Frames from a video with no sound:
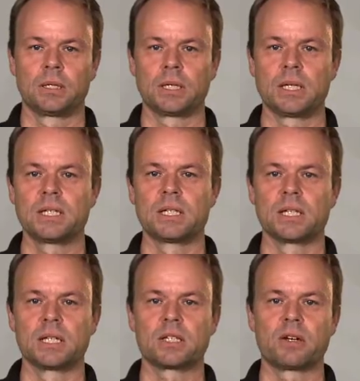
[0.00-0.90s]
The
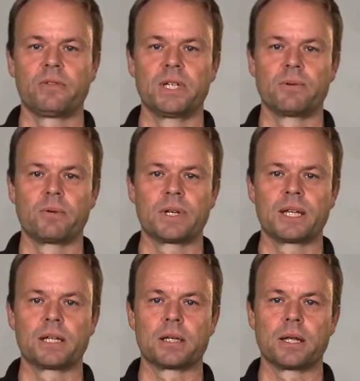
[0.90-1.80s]
incidence of
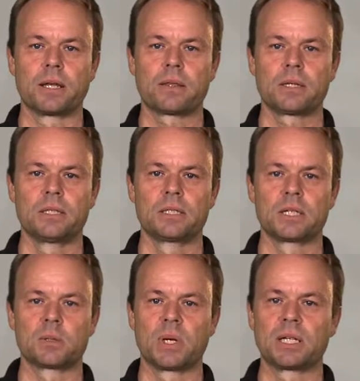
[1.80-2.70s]
liver-related death is
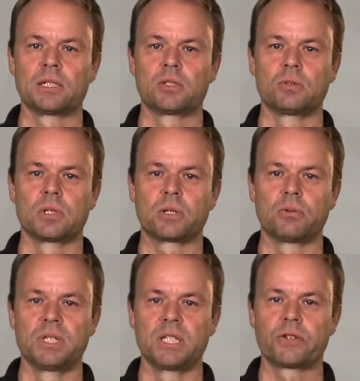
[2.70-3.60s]
expected to
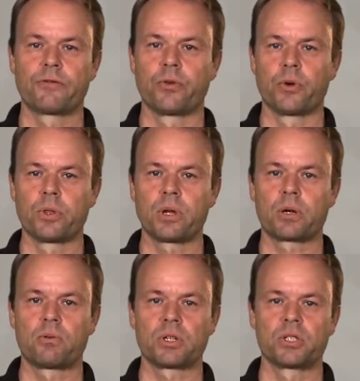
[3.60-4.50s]
decrease further
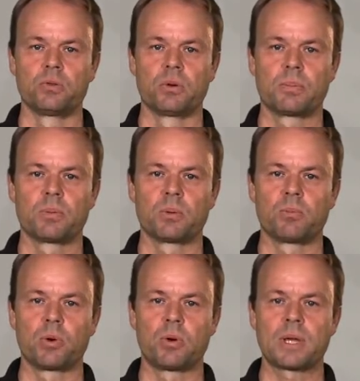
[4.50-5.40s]
across Europe when
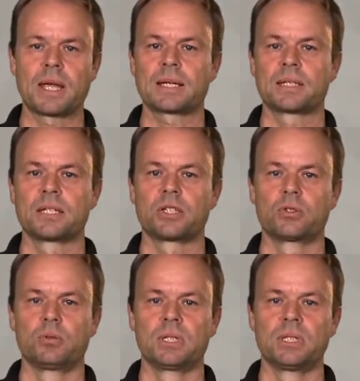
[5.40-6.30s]
broad access
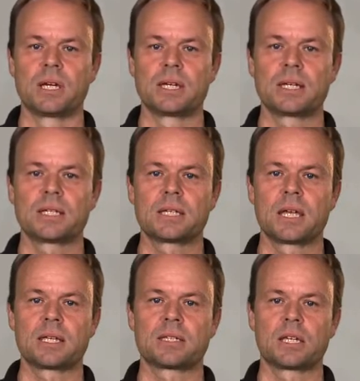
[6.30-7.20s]
to DAAs
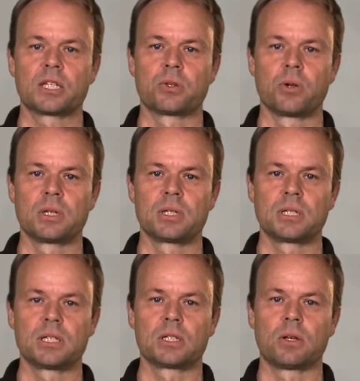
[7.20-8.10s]
has exerted
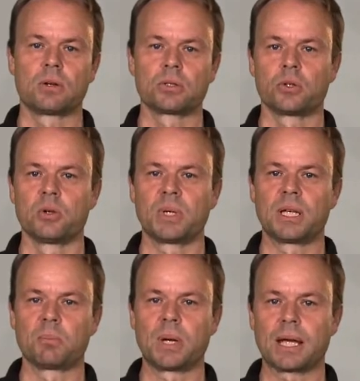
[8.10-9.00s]
its long-term
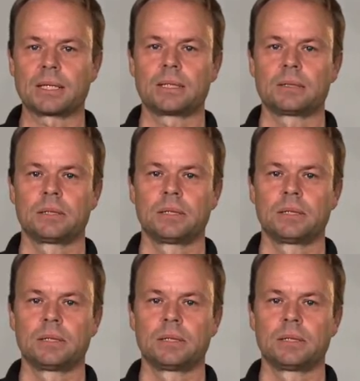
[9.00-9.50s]
impact.